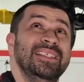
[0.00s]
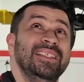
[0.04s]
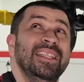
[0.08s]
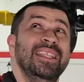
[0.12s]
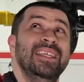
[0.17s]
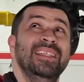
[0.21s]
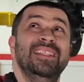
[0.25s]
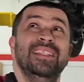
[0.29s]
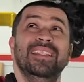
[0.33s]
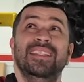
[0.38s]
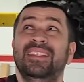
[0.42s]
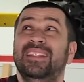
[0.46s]

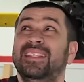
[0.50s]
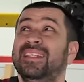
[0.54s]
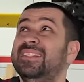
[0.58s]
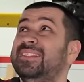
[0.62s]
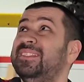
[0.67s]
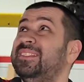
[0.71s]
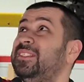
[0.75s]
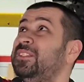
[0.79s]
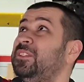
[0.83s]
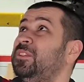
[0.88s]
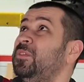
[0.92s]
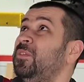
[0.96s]
they did
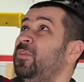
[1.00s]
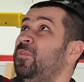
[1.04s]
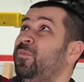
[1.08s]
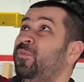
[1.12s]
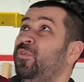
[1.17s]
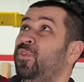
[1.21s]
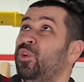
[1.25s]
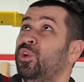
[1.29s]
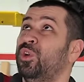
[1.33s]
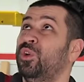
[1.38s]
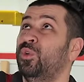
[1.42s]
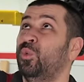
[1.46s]
this
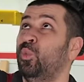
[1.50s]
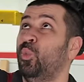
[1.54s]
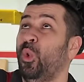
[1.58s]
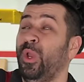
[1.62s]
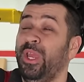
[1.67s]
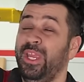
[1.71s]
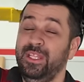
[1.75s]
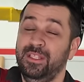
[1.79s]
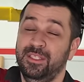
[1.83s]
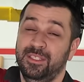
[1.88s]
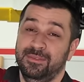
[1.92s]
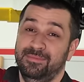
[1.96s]
for
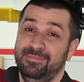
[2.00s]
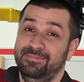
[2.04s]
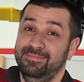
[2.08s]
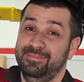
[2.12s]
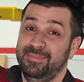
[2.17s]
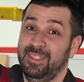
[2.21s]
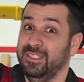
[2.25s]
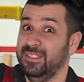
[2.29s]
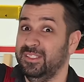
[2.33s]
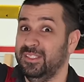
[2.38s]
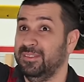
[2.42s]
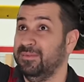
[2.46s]
weight.
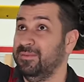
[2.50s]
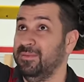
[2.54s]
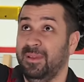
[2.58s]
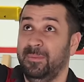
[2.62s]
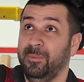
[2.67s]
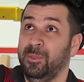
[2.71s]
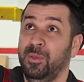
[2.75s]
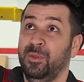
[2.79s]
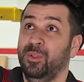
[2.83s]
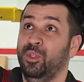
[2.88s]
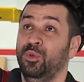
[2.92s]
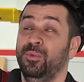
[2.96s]
This is,
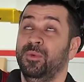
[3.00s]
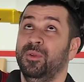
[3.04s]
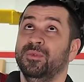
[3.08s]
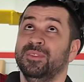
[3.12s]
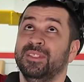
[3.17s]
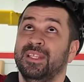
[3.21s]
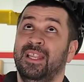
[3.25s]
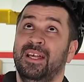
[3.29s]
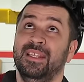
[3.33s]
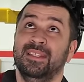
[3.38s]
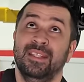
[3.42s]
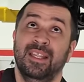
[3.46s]
I mean,
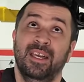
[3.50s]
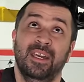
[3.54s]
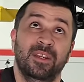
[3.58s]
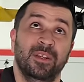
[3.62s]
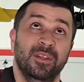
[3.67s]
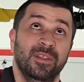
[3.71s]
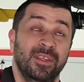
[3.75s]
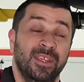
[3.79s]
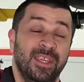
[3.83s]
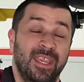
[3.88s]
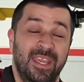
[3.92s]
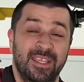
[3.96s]
aluminum is a lot
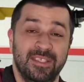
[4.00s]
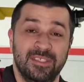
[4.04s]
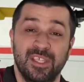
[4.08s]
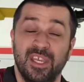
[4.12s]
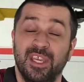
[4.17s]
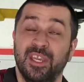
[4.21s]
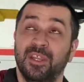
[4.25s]
lighter than cast